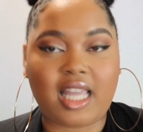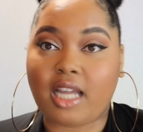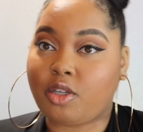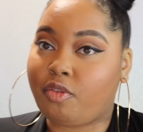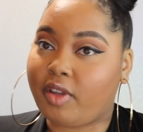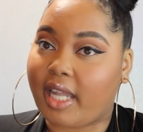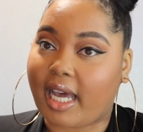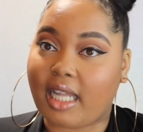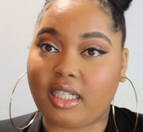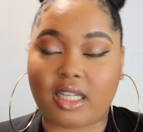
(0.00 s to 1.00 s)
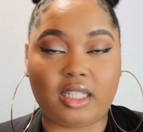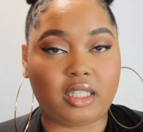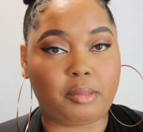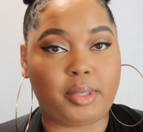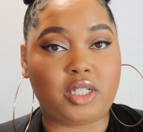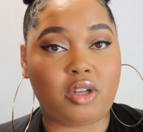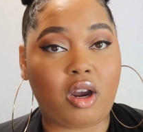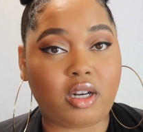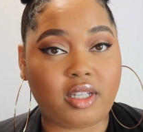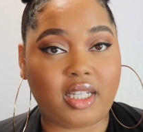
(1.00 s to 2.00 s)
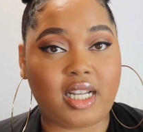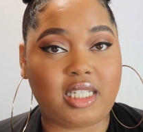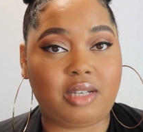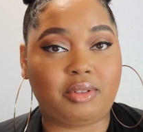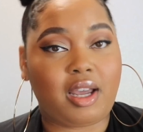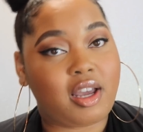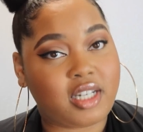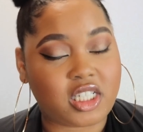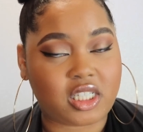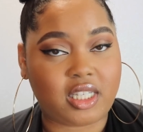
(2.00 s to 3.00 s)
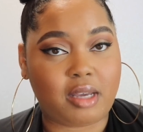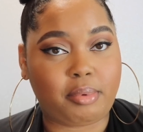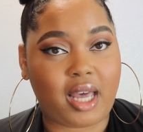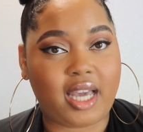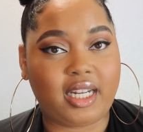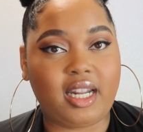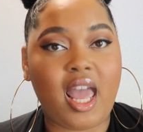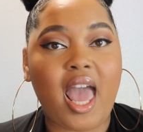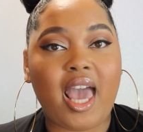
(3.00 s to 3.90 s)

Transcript: I do feel like I look a little bit darker than I did when I initially applied it.